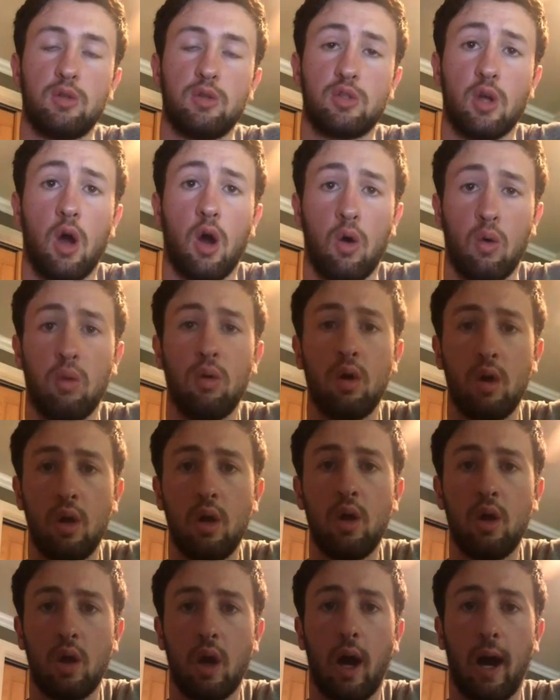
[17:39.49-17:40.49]
So
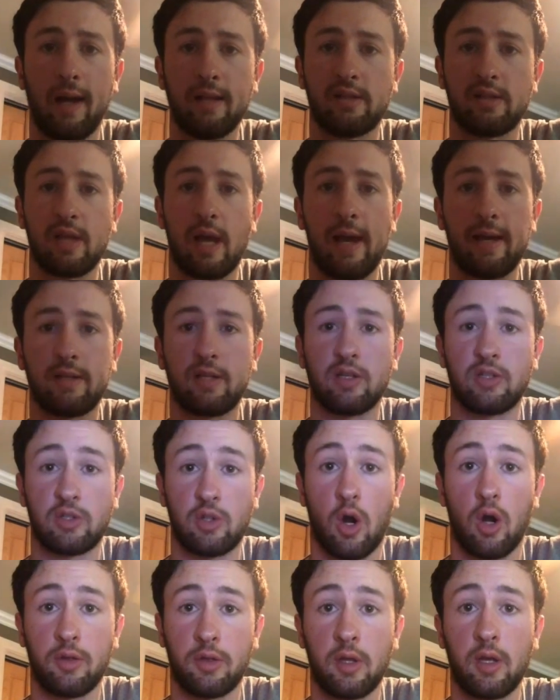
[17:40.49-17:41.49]
I'd say to
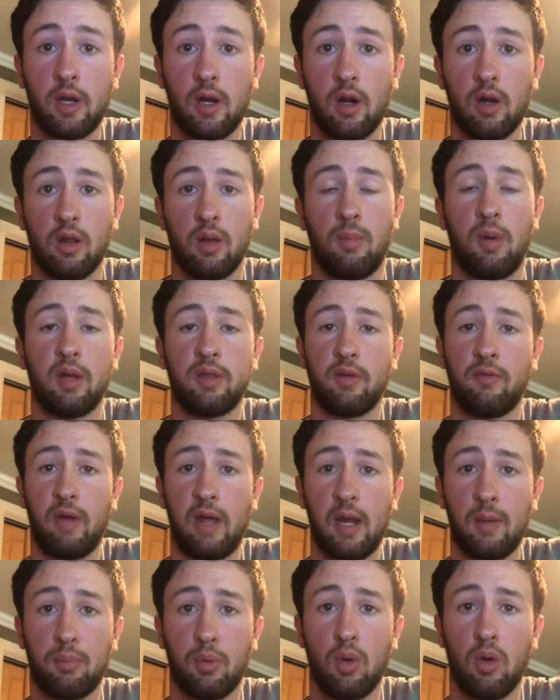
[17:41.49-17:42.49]
start the year in the month of
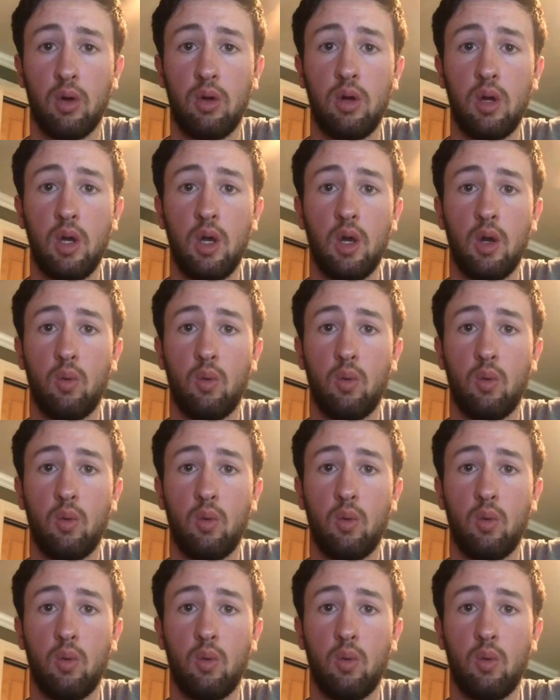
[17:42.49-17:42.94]
April,